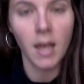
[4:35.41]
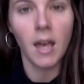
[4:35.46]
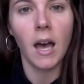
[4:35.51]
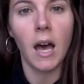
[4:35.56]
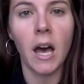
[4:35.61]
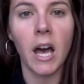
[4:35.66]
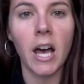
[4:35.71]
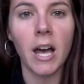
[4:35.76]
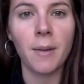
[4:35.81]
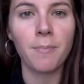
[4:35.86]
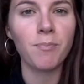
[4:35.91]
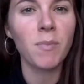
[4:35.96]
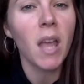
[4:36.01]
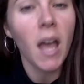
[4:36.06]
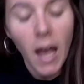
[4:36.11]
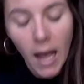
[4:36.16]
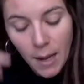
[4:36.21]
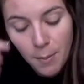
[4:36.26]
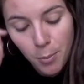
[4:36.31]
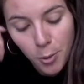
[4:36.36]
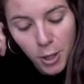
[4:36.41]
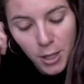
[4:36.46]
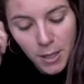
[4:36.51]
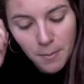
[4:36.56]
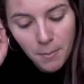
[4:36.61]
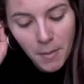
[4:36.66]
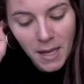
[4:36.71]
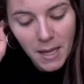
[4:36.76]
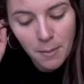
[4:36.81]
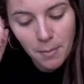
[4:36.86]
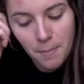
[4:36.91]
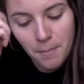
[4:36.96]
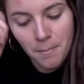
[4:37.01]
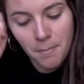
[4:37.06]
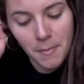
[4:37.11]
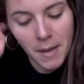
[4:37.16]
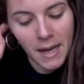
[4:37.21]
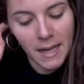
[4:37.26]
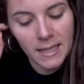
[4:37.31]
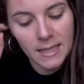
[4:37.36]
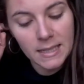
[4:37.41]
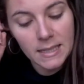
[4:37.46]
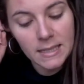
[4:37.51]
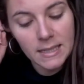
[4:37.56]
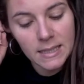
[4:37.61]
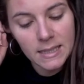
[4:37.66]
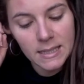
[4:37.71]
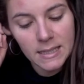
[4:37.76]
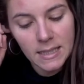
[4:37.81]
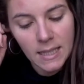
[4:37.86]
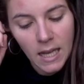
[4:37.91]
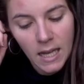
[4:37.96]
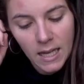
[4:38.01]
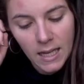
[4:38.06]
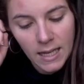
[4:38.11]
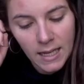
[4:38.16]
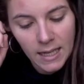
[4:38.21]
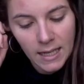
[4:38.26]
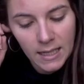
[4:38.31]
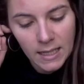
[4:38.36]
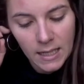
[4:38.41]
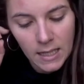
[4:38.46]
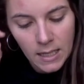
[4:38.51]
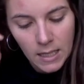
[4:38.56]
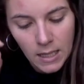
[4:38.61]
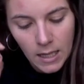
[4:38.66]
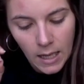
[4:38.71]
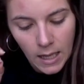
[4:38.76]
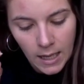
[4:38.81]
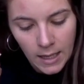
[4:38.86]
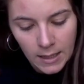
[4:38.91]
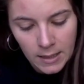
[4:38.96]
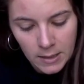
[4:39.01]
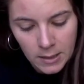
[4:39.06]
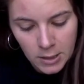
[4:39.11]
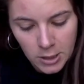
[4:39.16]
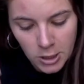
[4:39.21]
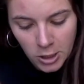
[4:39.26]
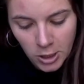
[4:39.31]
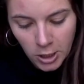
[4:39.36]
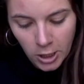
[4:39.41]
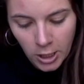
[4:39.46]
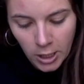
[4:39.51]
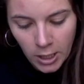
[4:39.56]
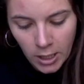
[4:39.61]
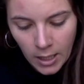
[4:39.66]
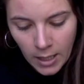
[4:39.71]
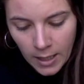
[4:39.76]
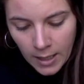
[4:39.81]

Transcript: I put my minus sign under,